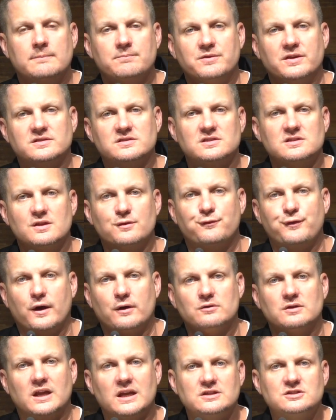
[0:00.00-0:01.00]
This is the
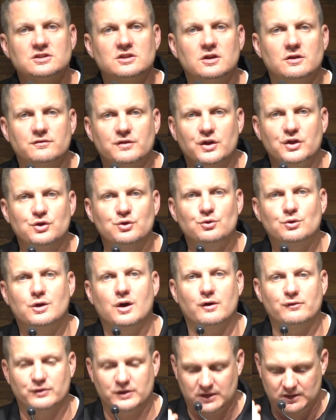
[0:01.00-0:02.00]
foundation of the new
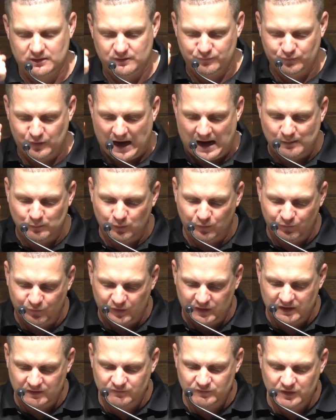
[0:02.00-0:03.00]
covenant. For I will
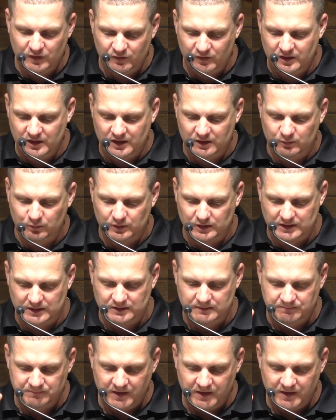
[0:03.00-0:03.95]
forgive their iniquity,